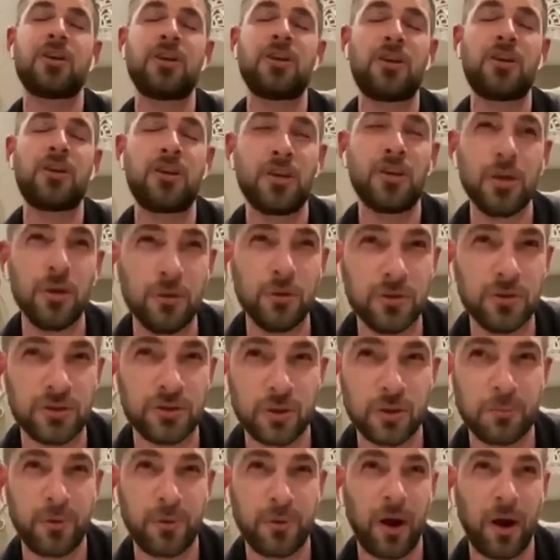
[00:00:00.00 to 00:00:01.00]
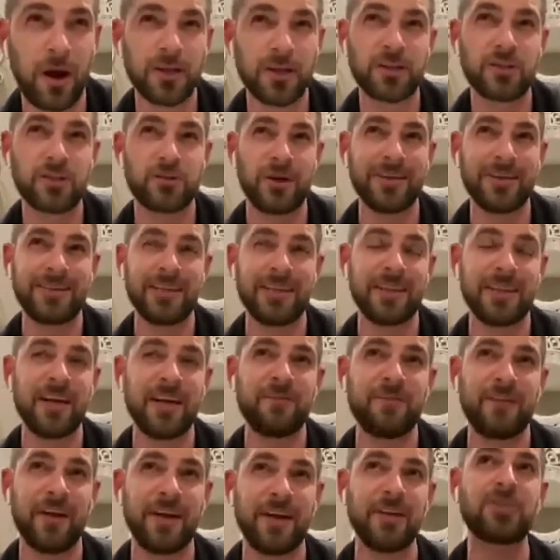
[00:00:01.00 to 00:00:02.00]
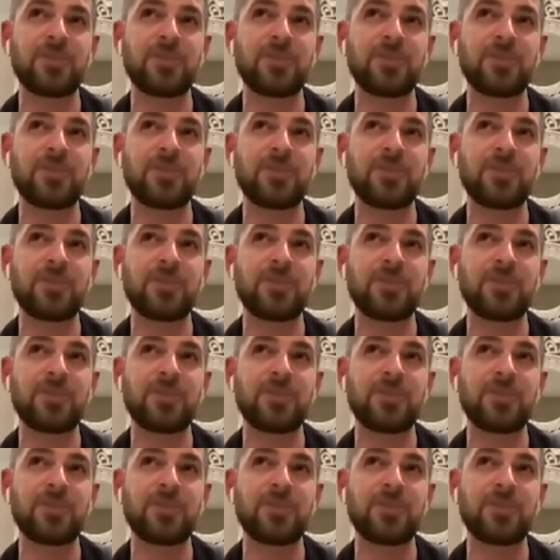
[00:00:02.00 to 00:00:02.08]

huge. The product strength at LifeVantage,